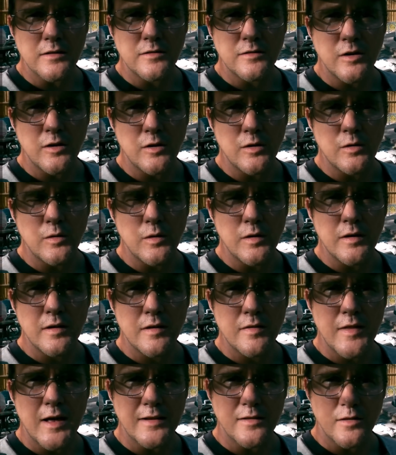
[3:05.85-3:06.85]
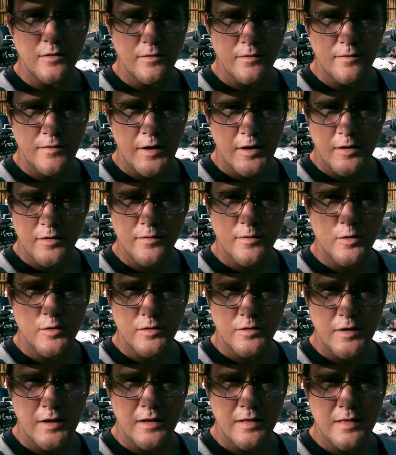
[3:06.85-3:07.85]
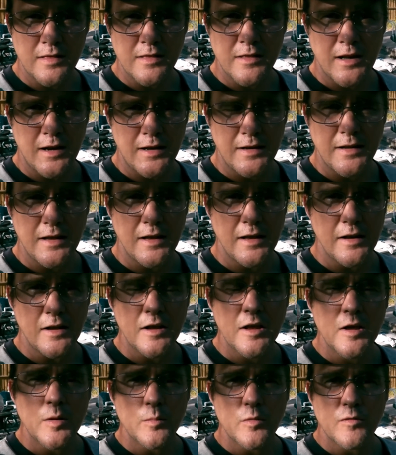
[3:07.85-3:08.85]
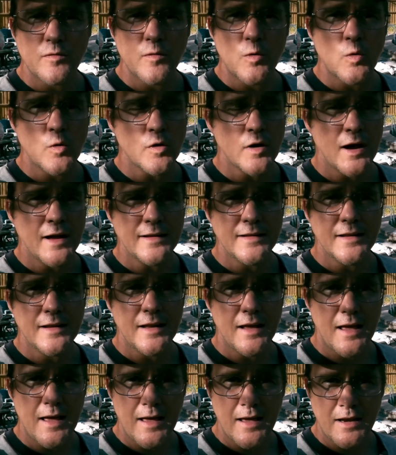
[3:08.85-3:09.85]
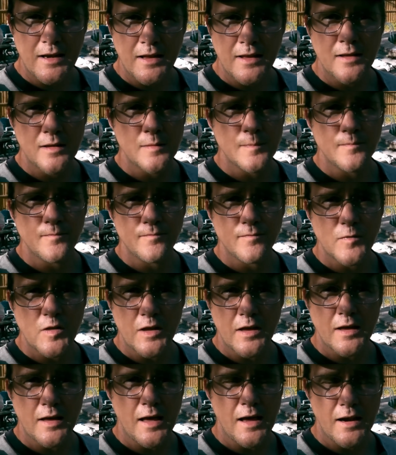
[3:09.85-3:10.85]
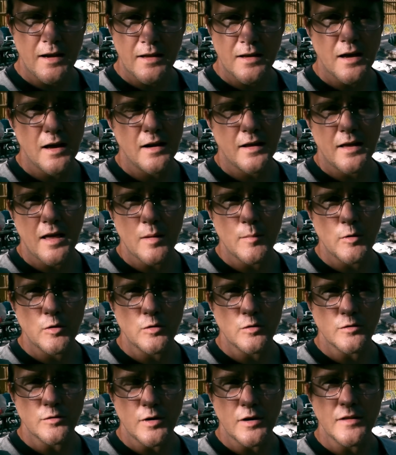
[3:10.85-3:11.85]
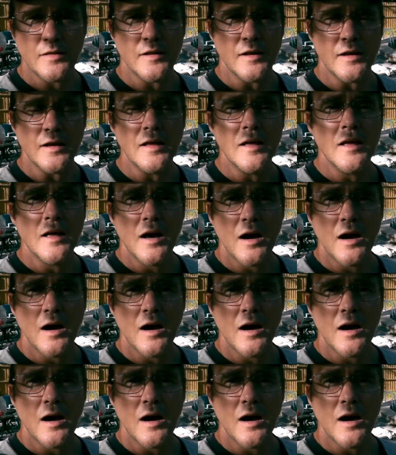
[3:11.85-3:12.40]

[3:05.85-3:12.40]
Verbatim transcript: so that's the very first thing that I did before I did anything, any kind of chemicals or anything.